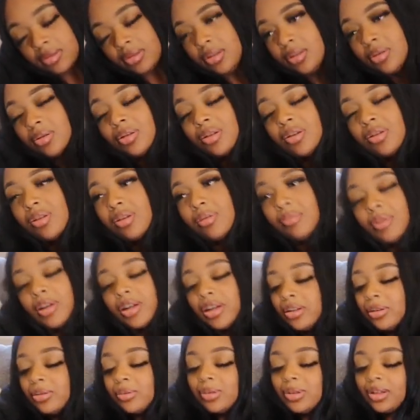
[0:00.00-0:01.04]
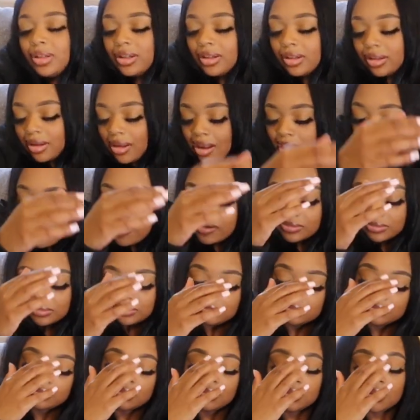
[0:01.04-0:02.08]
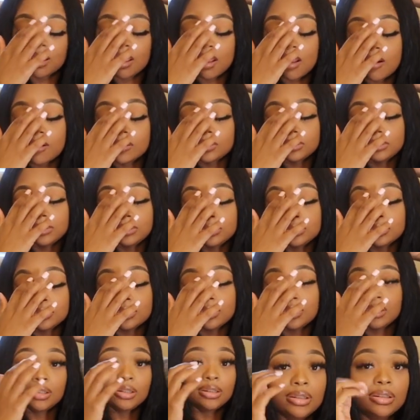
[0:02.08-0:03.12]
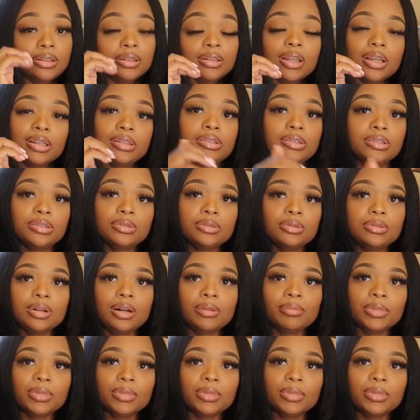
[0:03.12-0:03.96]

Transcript: You know I'm not doing it. I did it. Mm, that's you.